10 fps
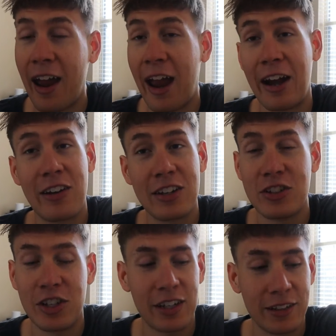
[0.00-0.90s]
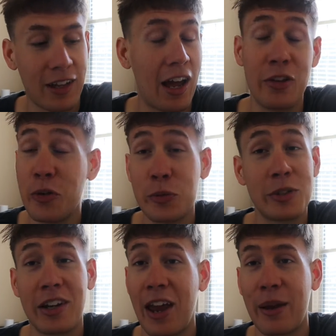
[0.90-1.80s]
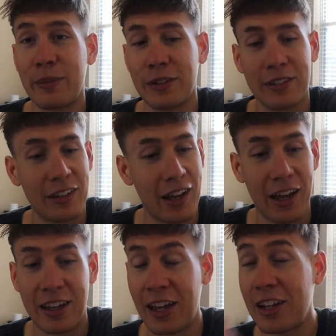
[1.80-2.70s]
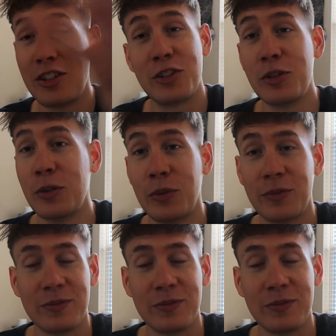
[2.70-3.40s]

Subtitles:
Harry and Ginny, I knew it was going to happen. I just knew.